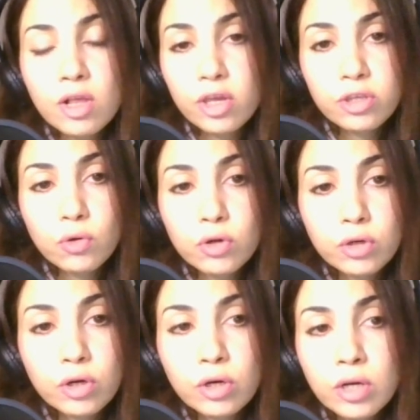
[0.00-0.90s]
in
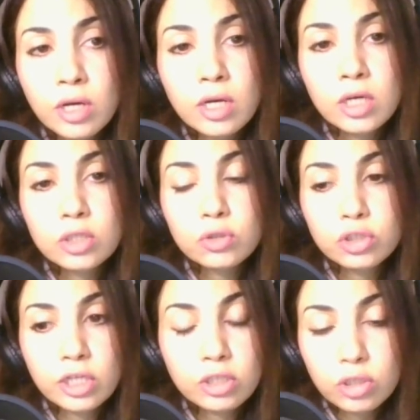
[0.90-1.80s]
order to
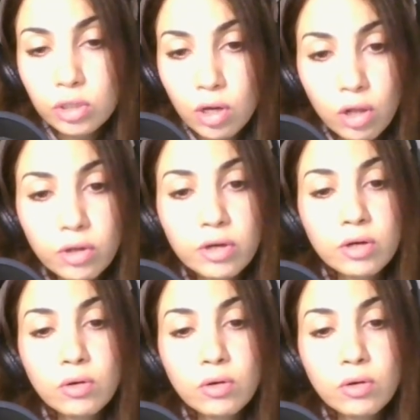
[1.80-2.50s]
change the color.